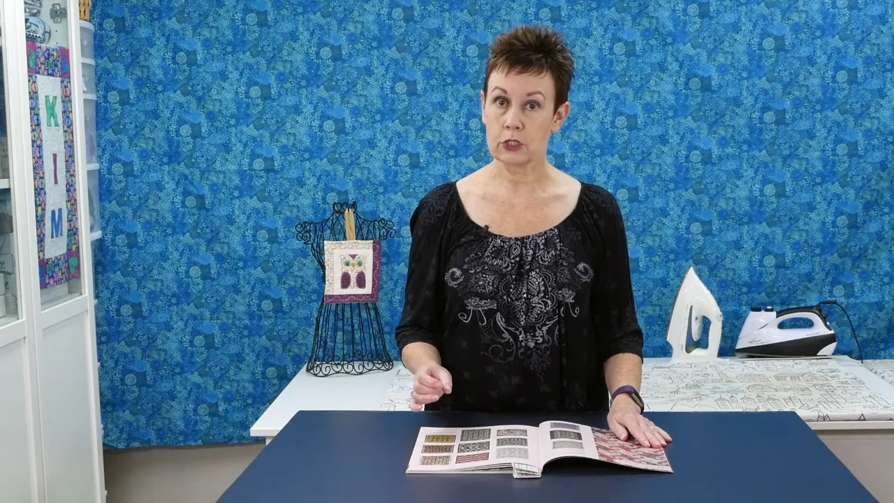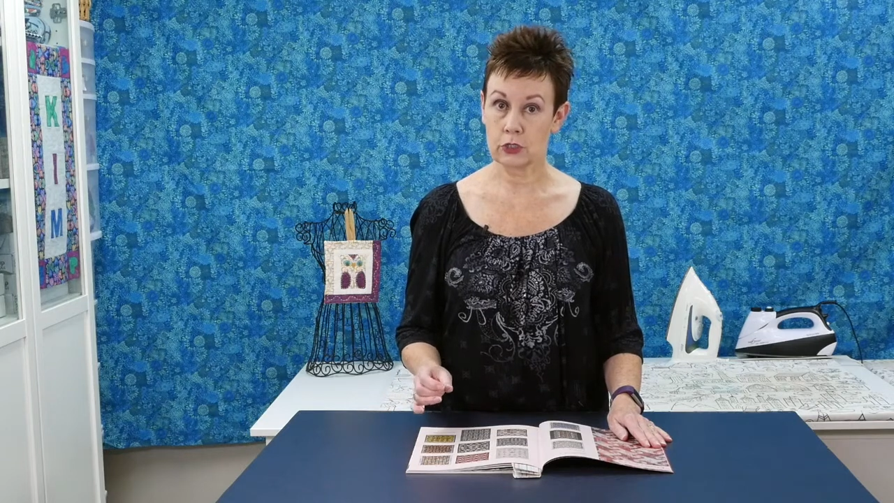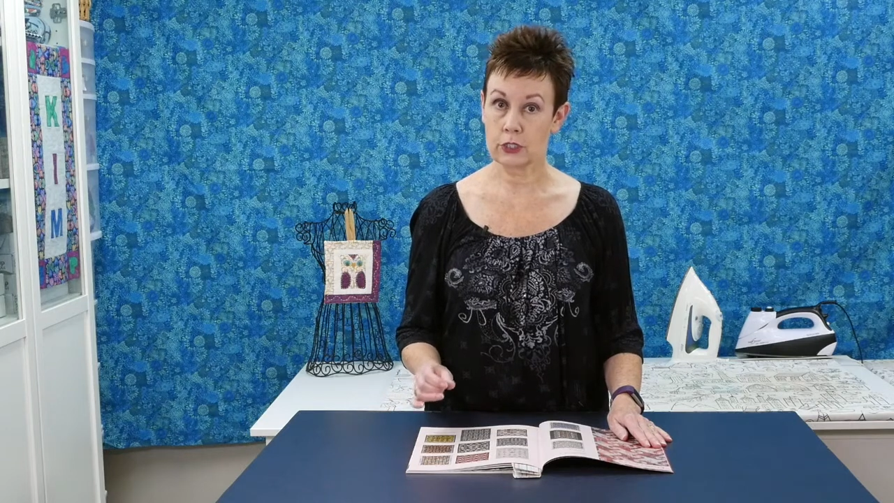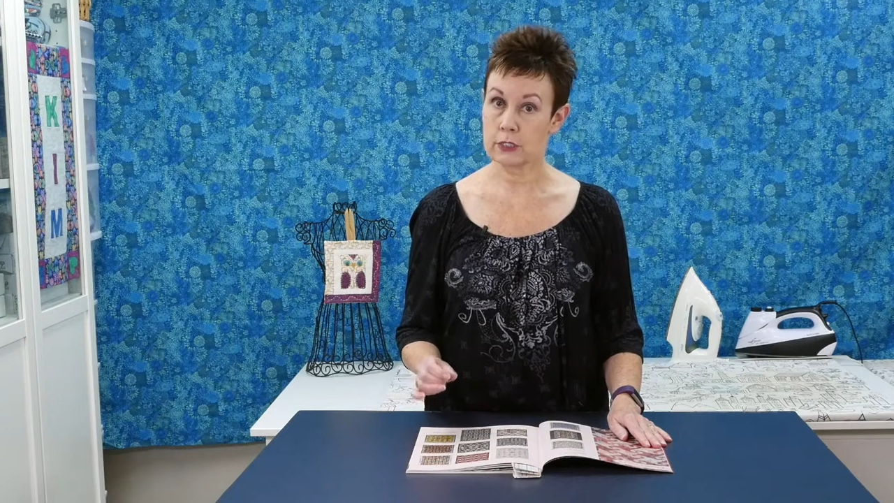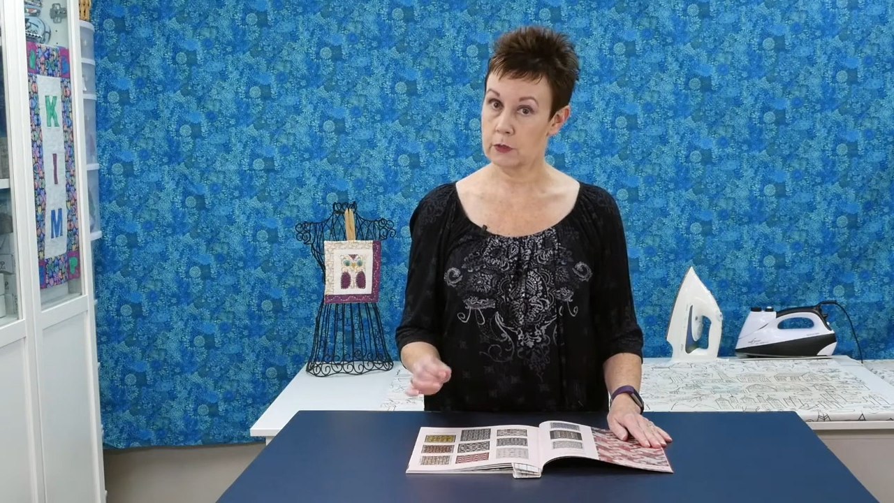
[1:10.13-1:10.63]

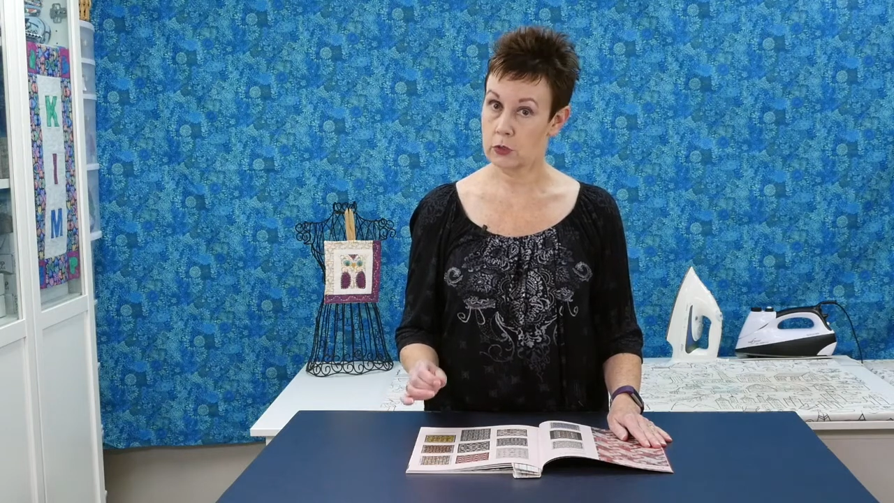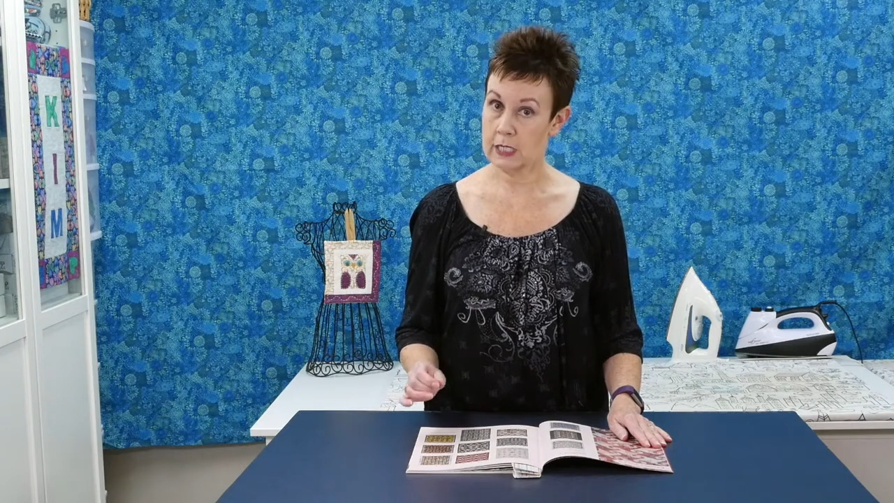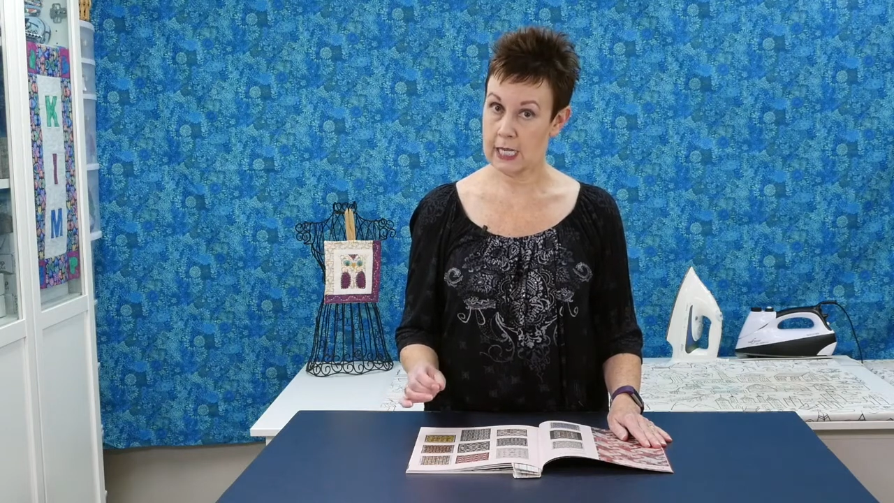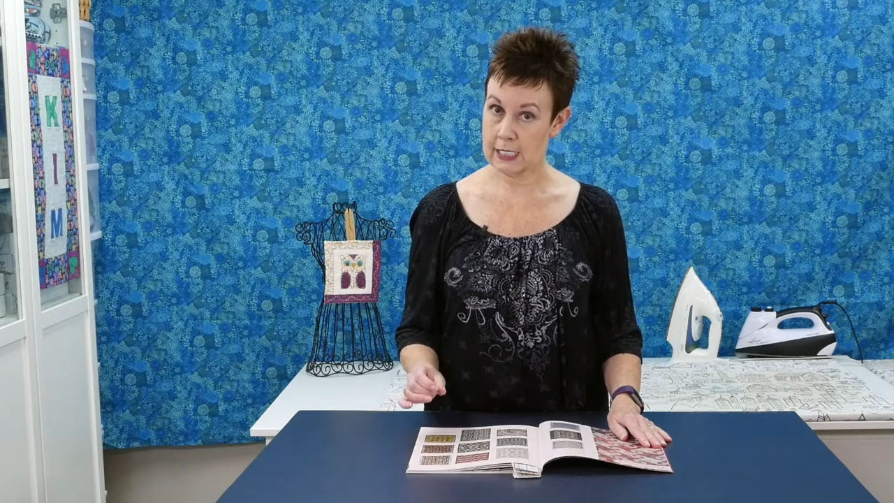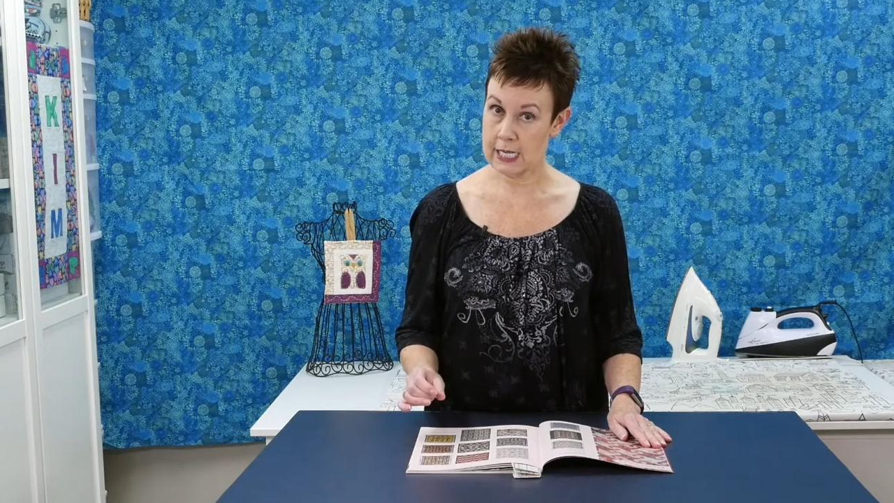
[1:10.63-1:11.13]
learn some new
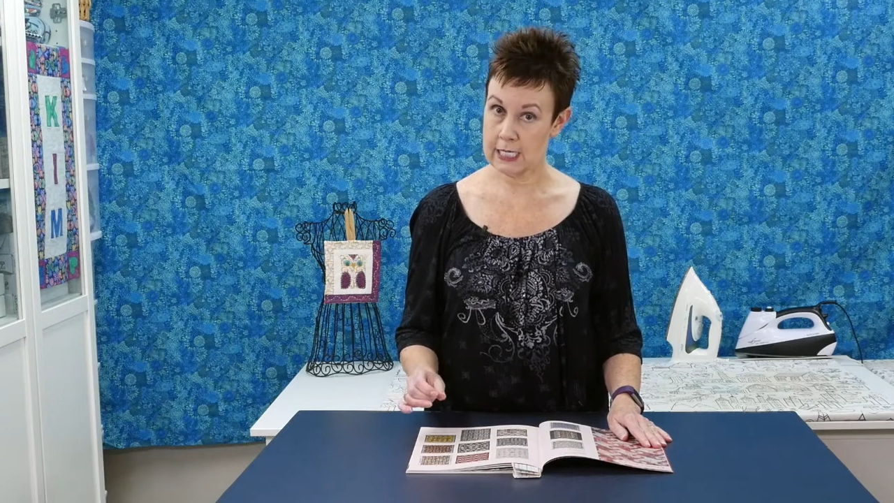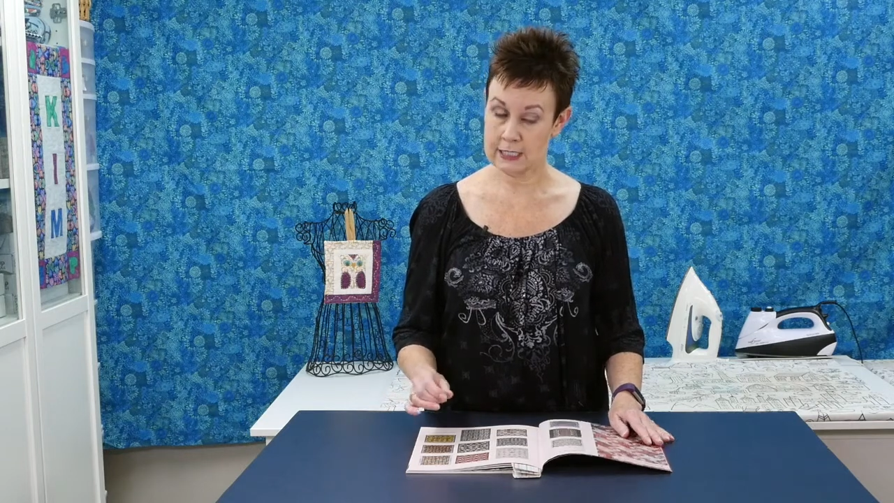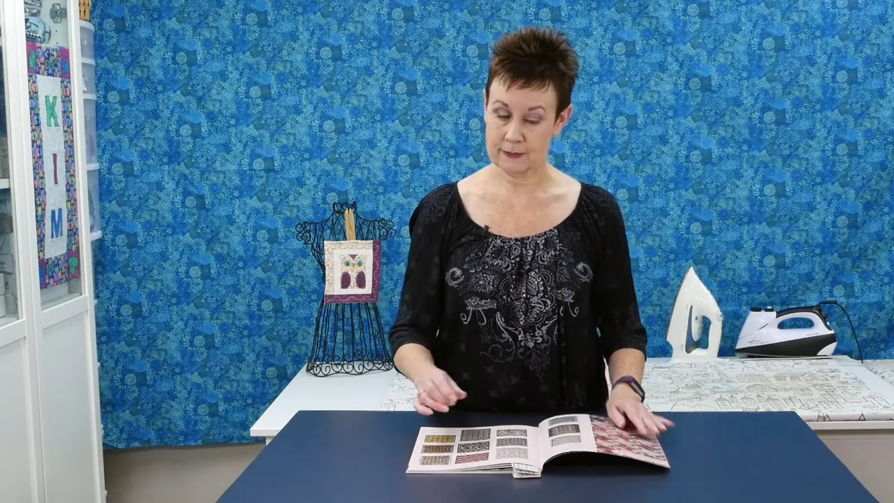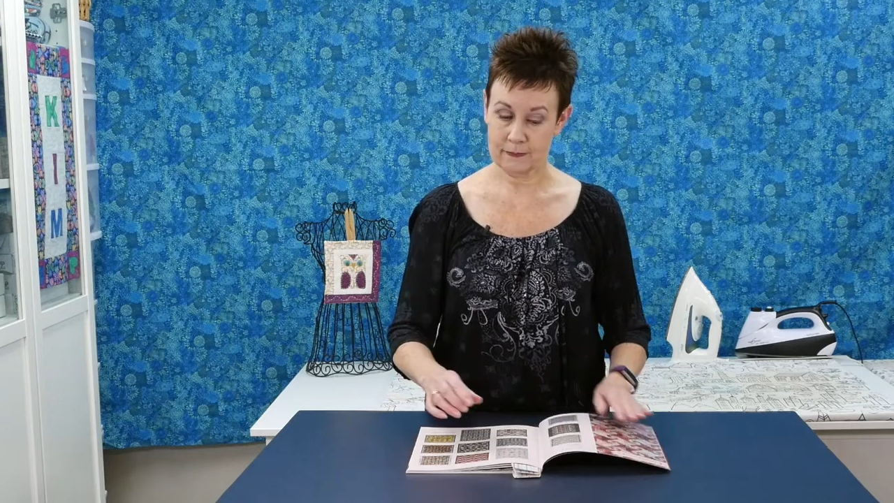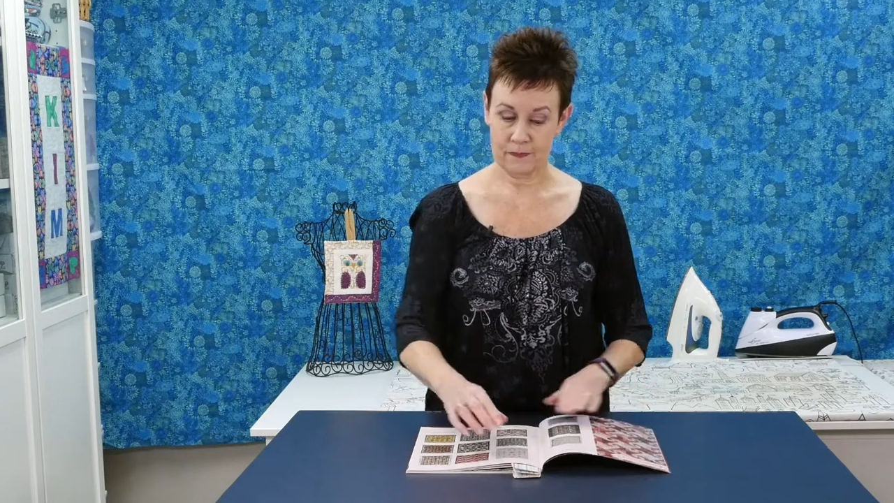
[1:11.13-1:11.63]

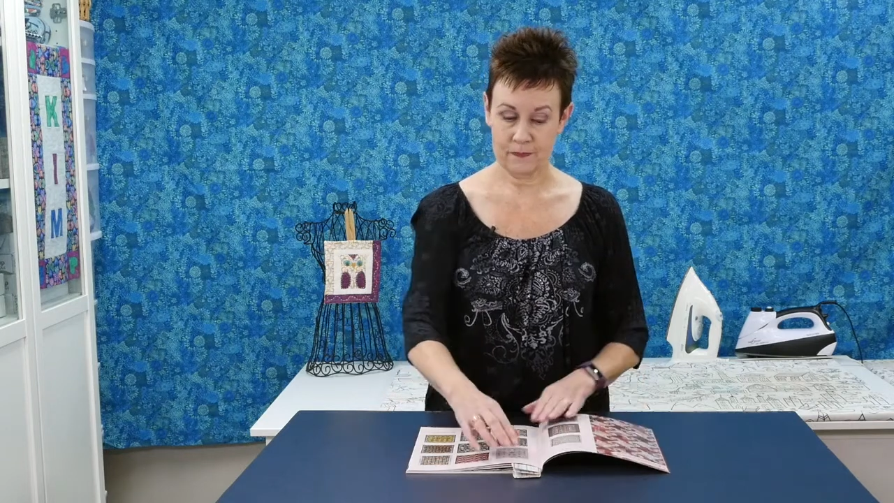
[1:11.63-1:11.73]
techniques.